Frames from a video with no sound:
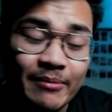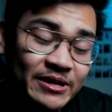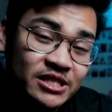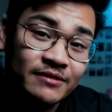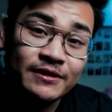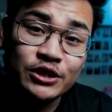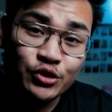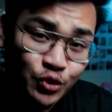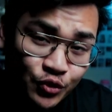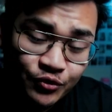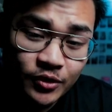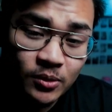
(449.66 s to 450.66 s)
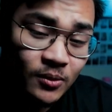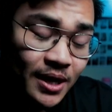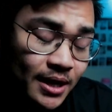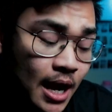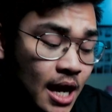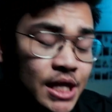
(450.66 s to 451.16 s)
got myself a 2-foot
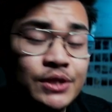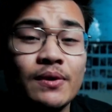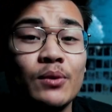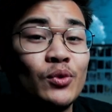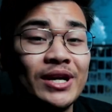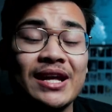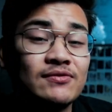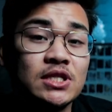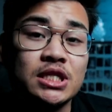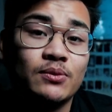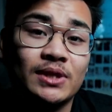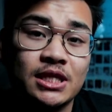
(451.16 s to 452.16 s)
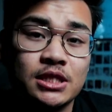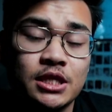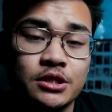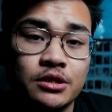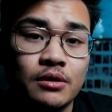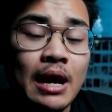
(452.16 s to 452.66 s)
one so I wouldn't have to deal with this
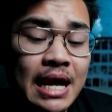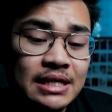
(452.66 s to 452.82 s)
issue.